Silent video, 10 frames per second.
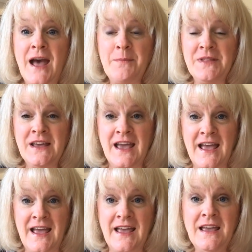
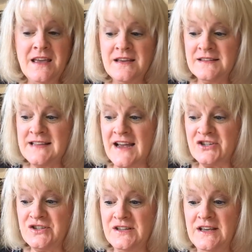applique is
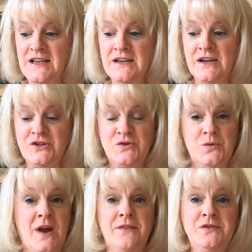actually
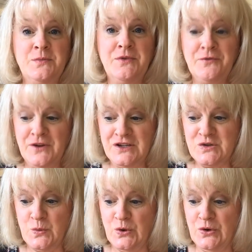derived from a
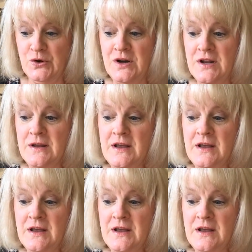French word,